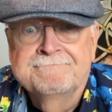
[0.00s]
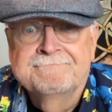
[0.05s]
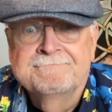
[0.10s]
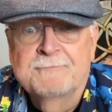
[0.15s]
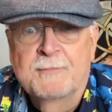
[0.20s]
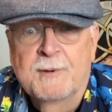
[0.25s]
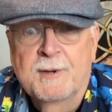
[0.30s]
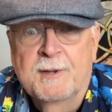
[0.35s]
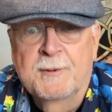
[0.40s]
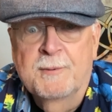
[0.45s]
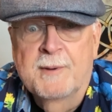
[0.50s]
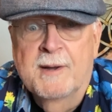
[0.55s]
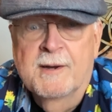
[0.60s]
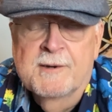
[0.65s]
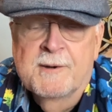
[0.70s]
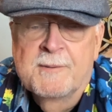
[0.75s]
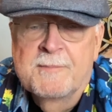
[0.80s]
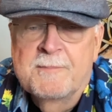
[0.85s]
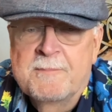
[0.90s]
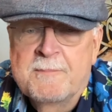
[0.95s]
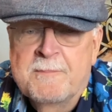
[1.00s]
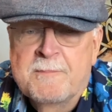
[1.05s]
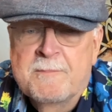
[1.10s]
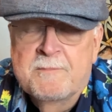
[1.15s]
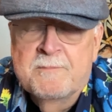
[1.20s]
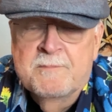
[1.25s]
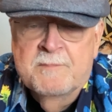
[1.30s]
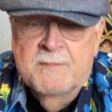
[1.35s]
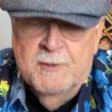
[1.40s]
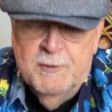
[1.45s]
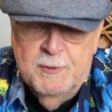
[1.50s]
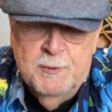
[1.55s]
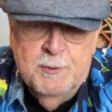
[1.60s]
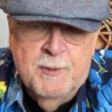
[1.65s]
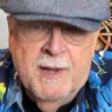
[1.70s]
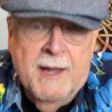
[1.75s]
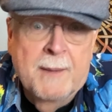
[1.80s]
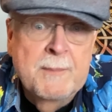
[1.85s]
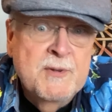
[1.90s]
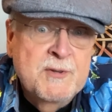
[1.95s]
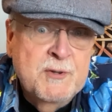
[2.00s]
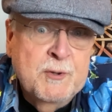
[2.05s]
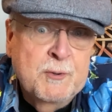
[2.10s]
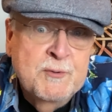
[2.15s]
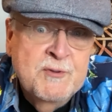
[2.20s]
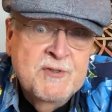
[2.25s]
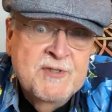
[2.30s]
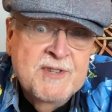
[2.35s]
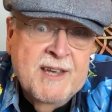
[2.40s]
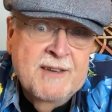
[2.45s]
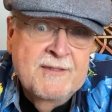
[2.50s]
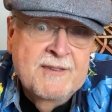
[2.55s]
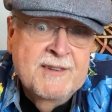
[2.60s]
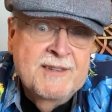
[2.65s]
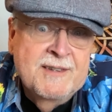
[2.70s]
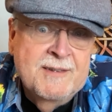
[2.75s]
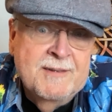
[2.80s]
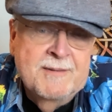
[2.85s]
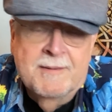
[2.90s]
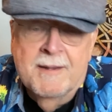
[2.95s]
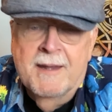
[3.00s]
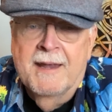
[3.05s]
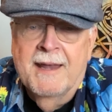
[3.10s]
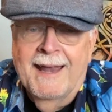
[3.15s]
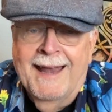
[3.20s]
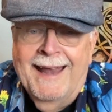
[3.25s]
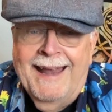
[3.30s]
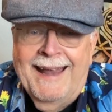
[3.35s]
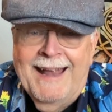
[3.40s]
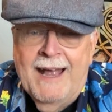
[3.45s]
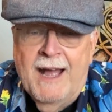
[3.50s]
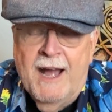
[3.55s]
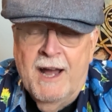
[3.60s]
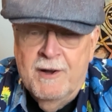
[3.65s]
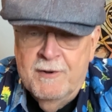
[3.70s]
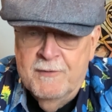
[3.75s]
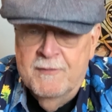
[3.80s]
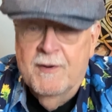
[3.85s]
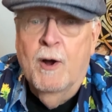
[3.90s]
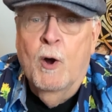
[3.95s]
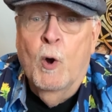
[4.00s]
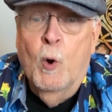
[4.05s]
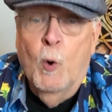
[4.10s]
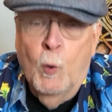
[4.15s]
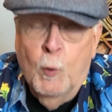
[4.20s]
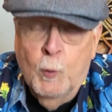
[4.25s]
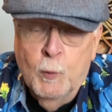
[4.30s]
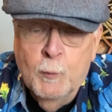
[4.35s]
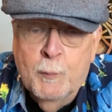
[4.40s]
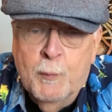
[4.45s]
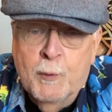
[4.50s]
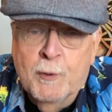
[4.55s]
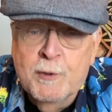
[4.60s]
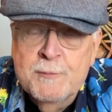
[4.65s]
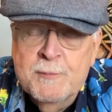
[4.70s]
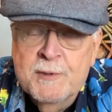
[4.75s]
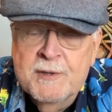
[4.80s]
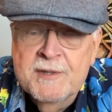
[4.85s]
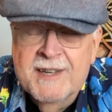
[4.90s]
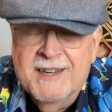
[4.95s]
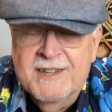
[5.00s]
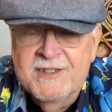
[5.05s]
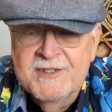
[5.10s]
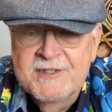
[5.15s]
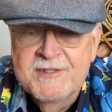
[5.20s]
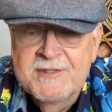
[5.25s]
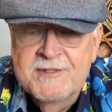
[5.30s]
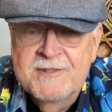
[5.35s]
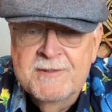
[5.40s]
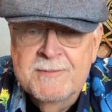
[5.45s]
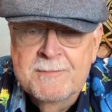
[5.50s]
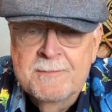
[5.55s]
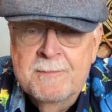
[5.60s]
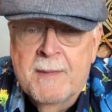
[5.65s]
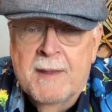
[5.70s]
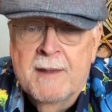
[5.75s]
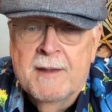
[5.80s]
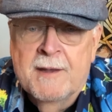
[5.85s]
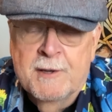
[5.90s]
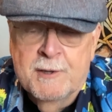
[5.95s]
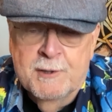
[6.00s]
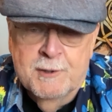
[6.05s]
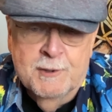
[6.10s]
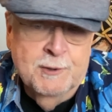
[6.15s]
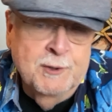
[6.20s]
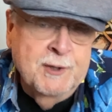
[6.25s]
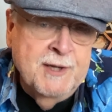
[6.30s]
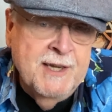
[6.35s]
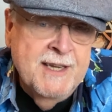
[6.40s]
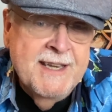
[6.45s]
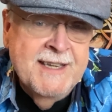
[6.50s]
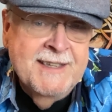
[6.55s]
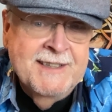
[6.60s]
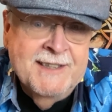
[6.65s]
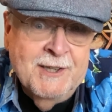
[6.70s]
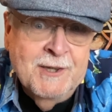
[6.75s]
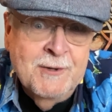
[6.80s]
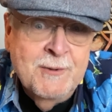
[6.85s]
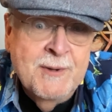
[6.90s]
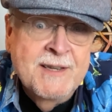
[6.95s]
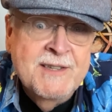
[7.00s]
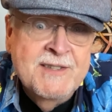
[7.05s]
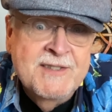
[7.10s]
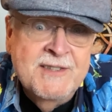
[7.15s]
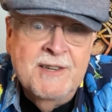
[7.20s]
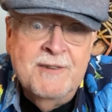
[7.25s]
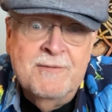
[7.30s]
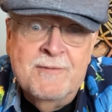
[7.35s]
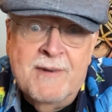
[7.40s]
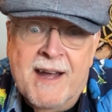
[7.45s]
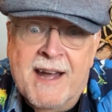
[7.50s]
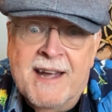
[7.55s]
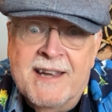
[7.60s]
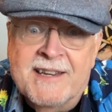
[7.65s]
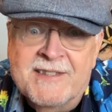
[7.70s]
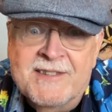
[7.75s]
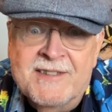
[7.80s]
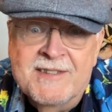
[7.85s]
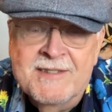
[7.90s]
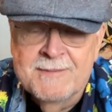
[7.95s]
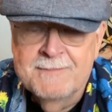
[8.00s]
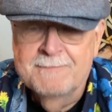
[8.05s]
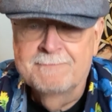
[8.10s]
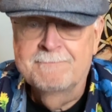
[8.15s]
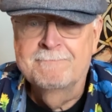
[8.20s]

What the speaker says: Well, welcome to episode 7 of Old Porch Productions, looking at Telluride sunrise.